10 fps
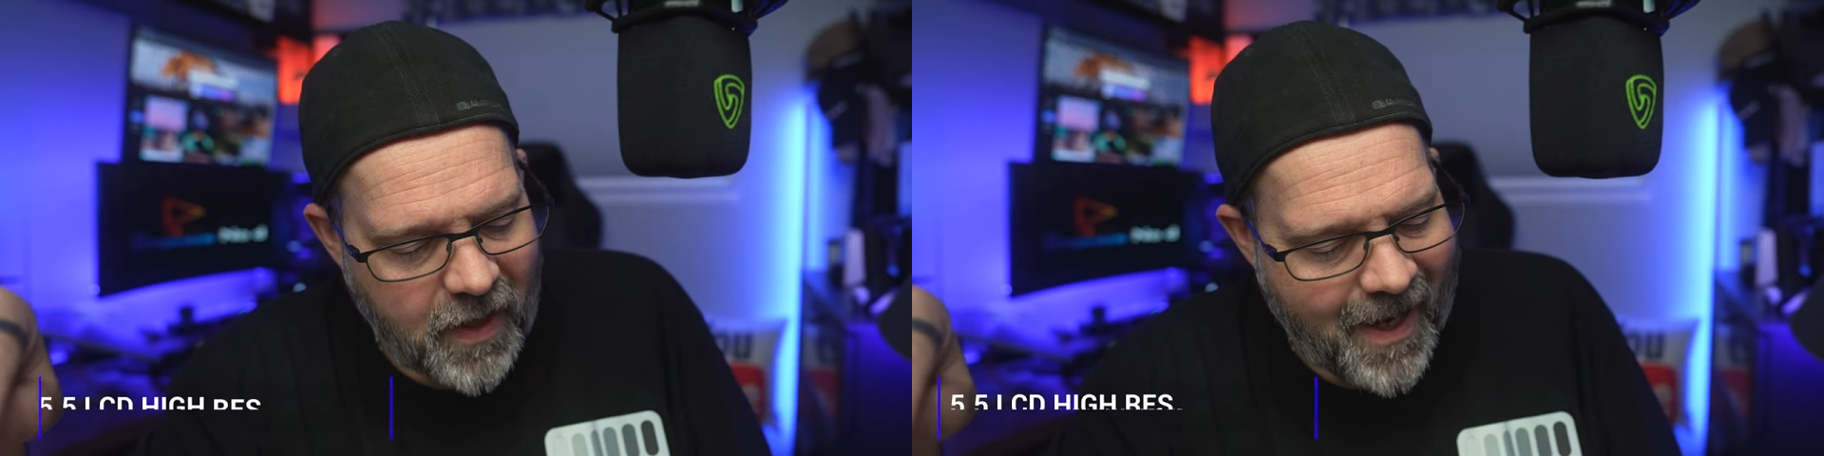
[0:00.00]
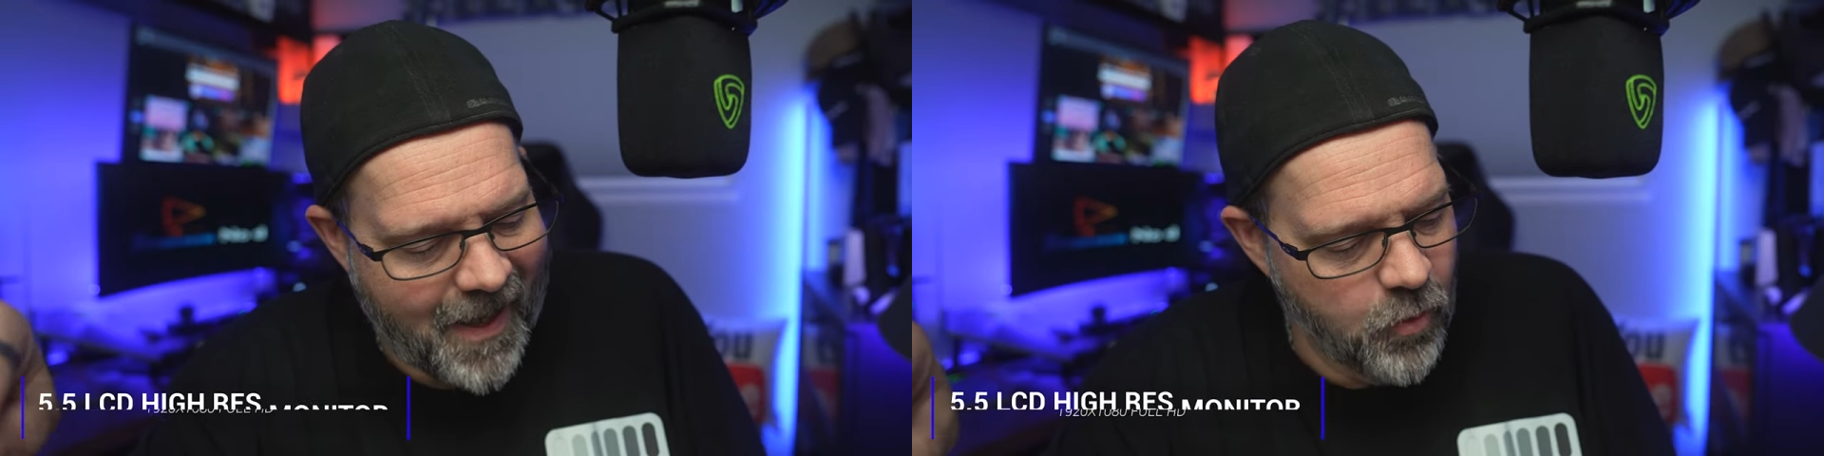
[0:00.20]

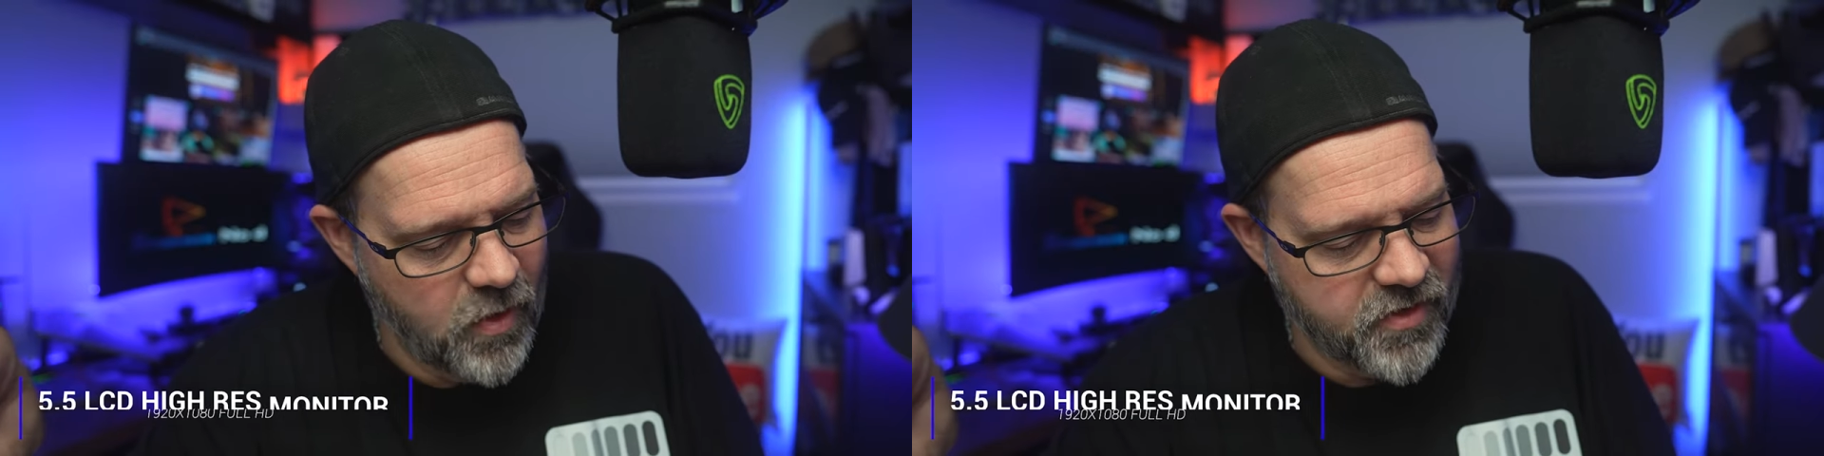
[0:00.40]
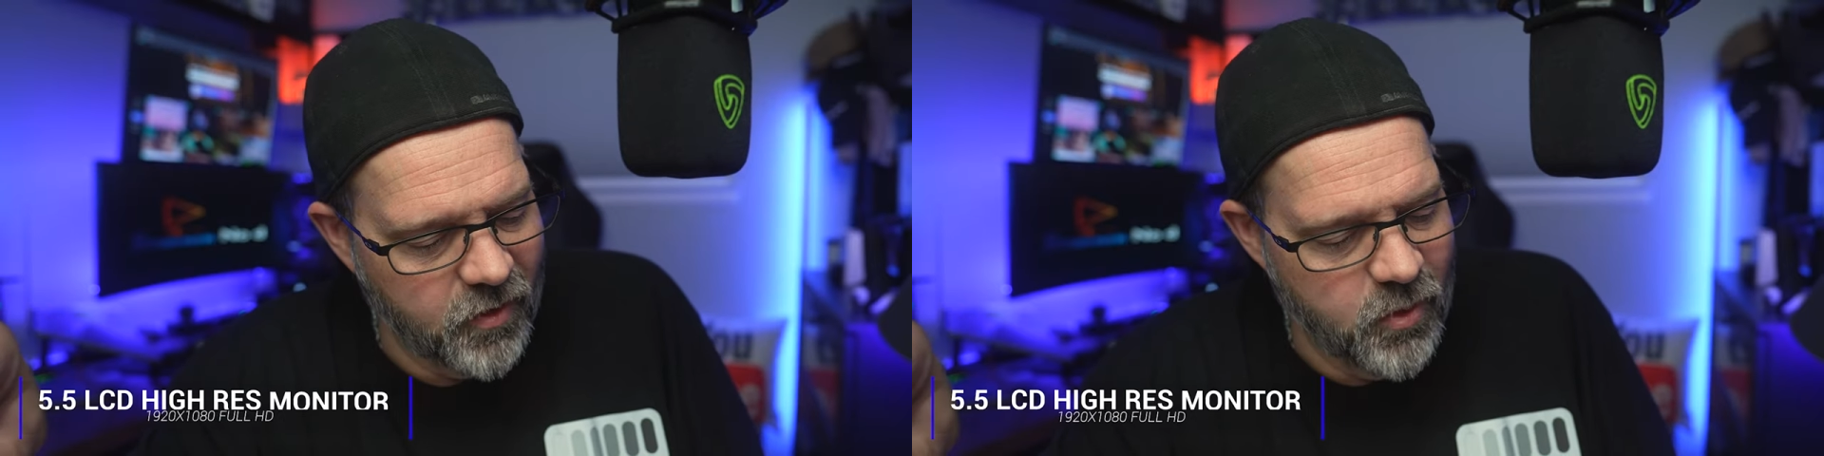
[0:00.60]
high
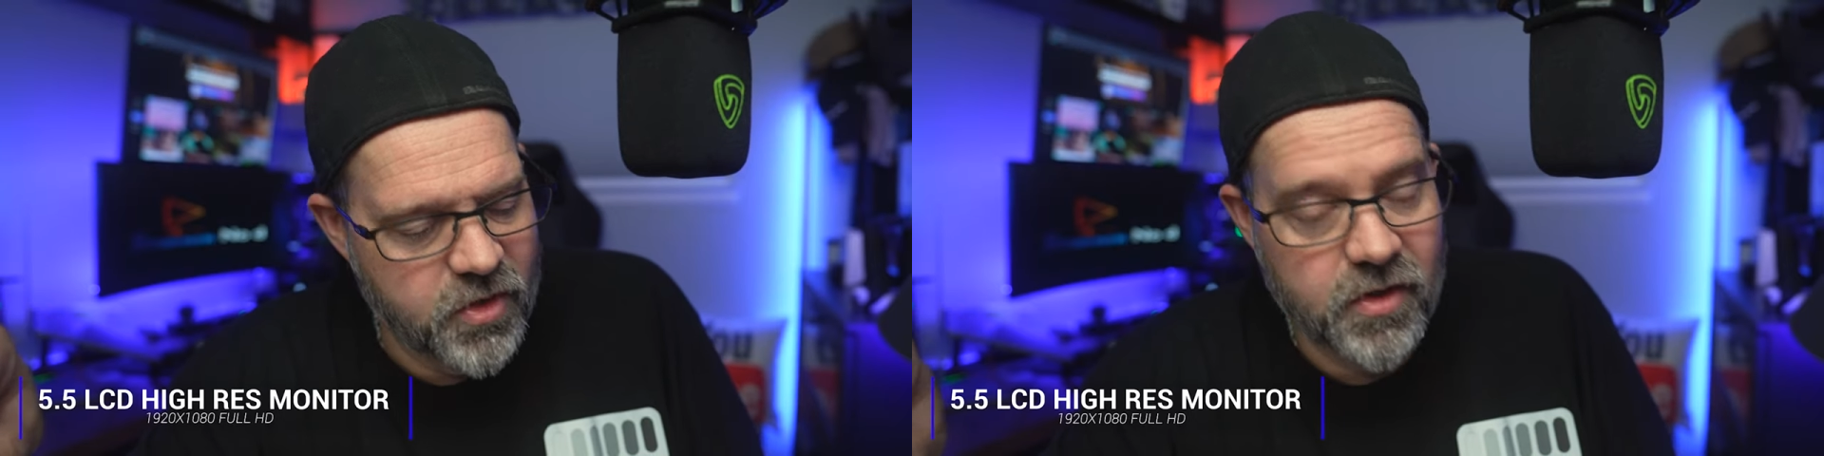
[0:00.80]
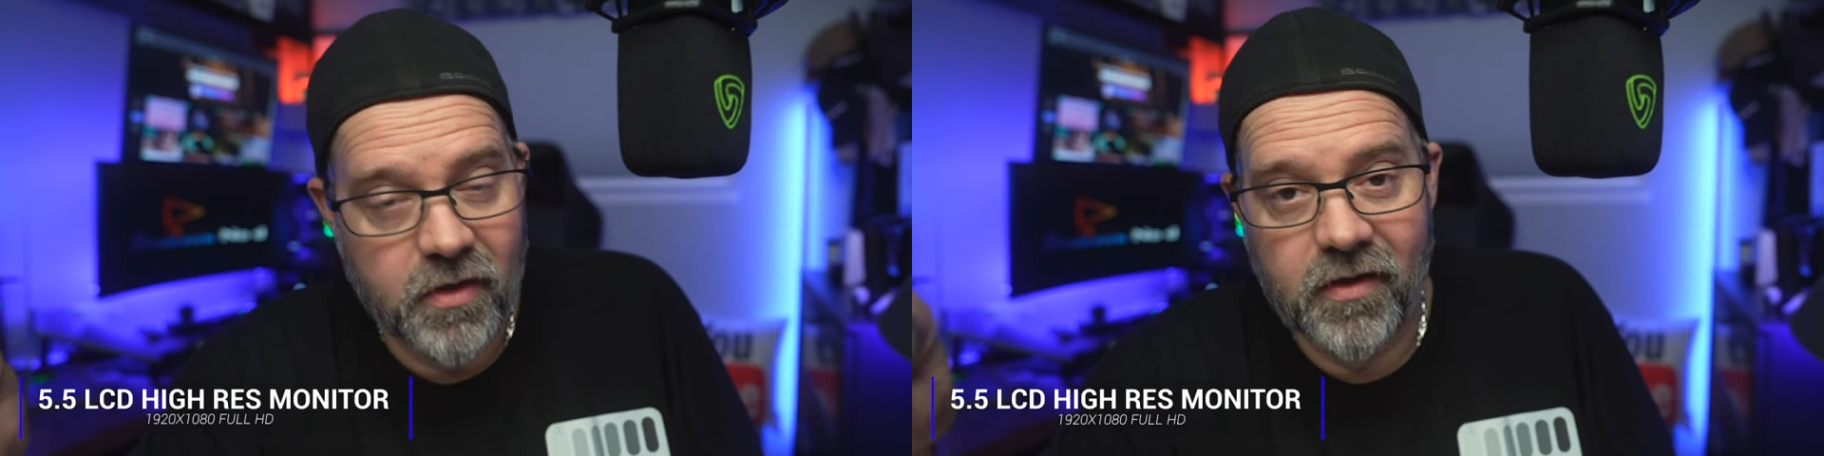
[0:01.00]

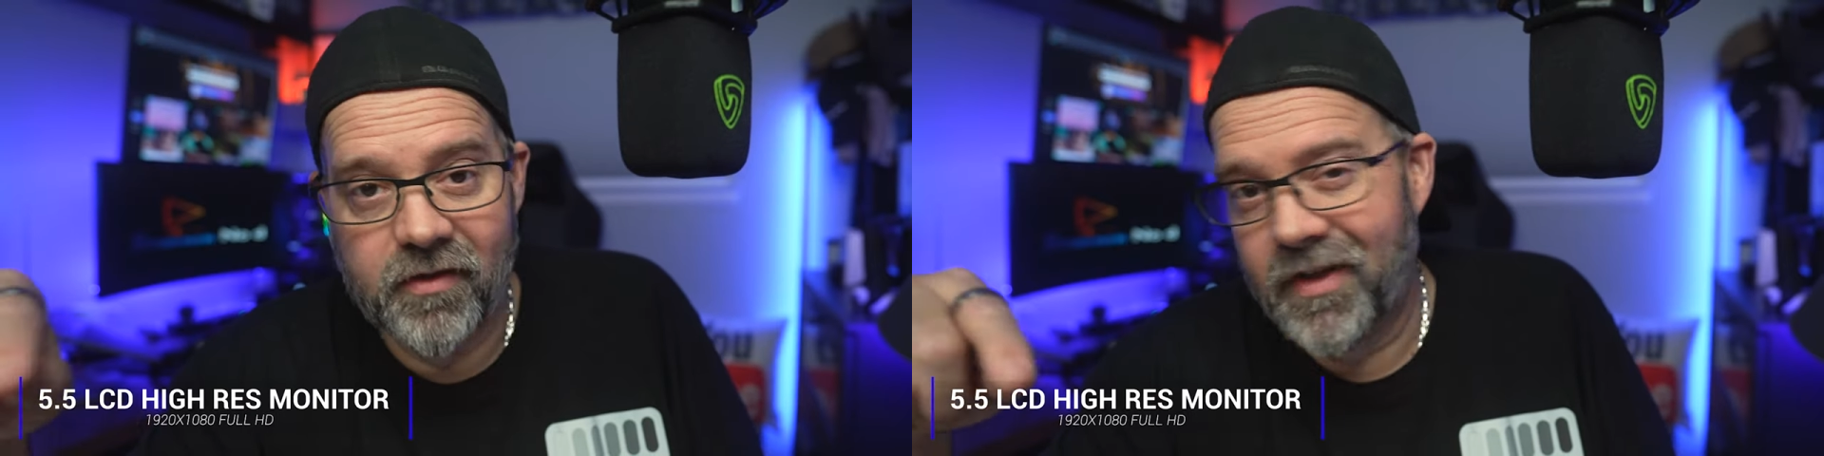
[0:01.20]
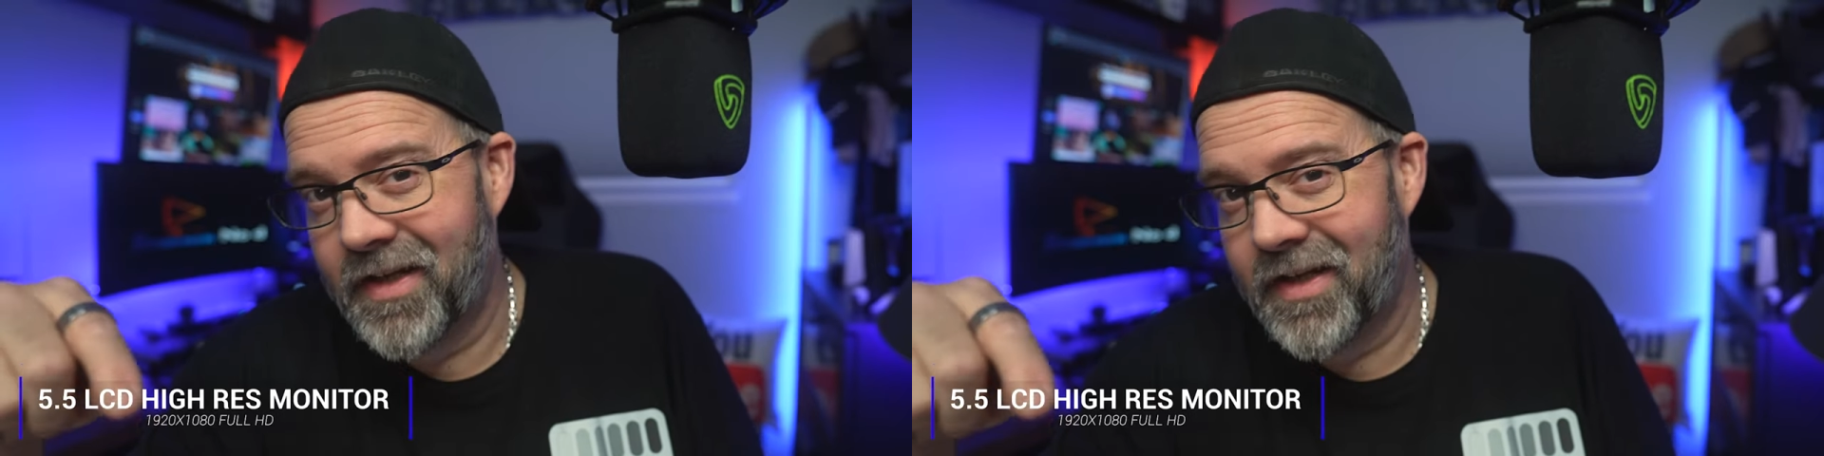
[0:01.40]
resolution is